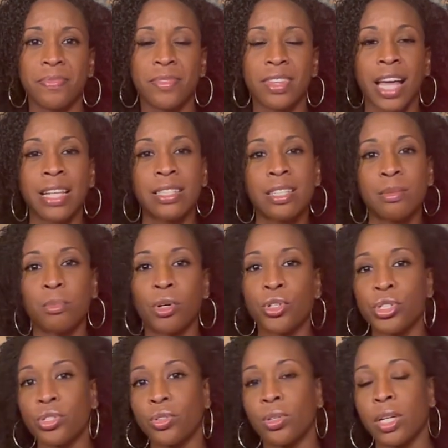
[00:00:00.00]
that's
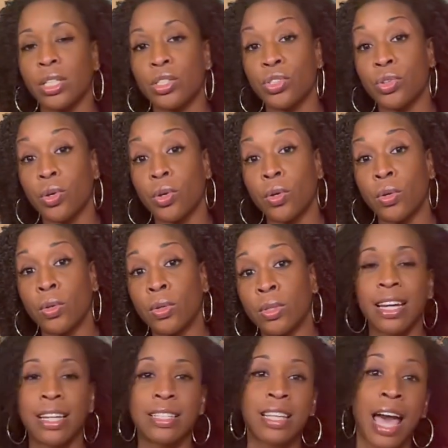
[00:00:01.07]
emotional control,
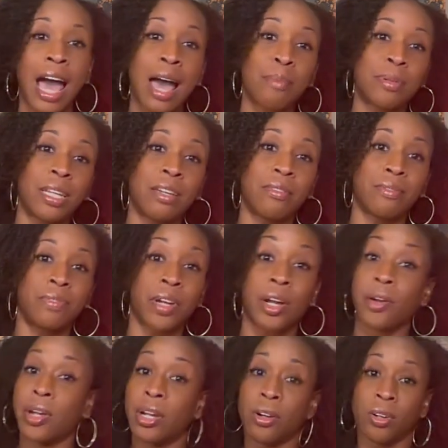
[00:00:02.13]
and it's happening
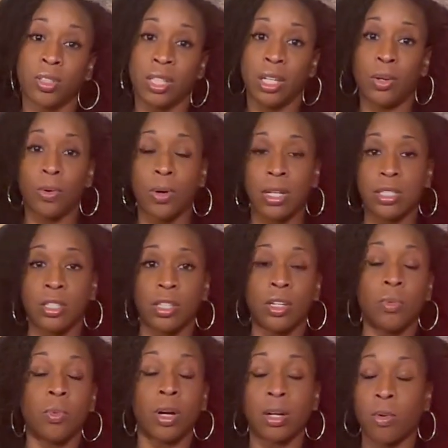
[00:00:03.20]
very early on. So
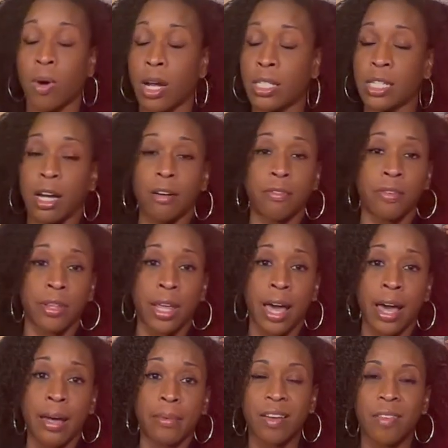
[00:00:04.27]
you want to watch out for
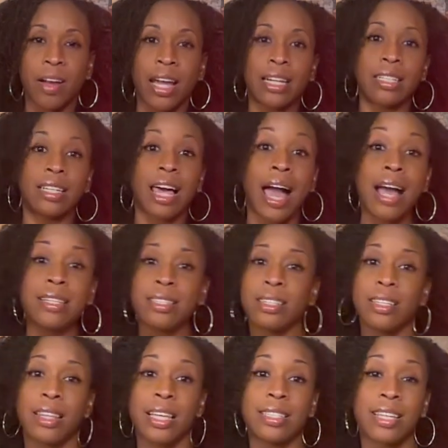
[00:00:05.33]
that. All right. And
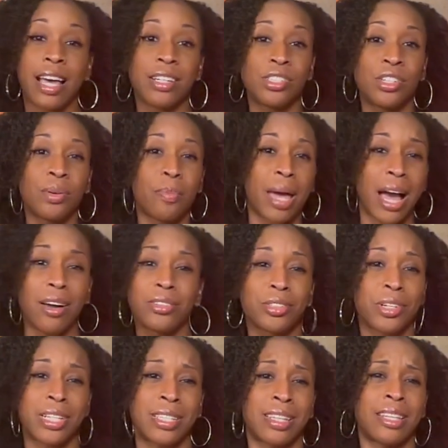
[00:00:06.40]
lastly, they test your
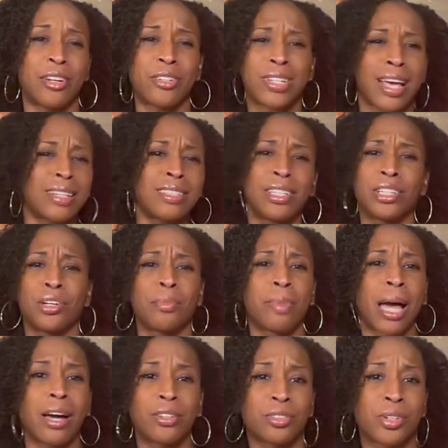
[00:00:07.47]
boundaries, and they're testing your
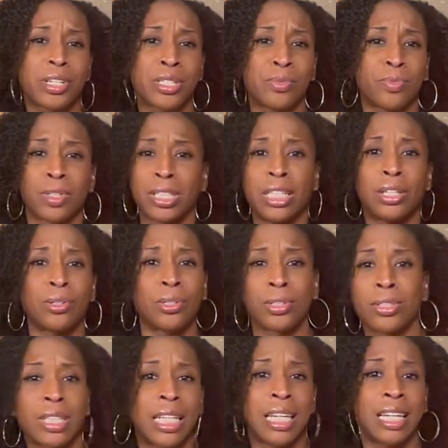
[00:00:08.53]
boundaries really
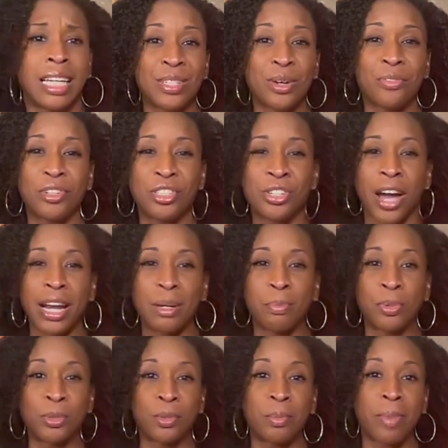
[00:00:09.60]
early. So if you try to
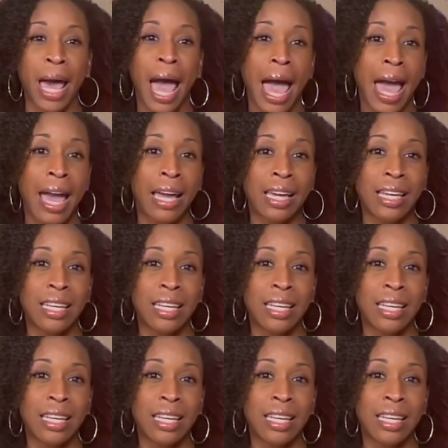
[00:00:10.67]
pull back,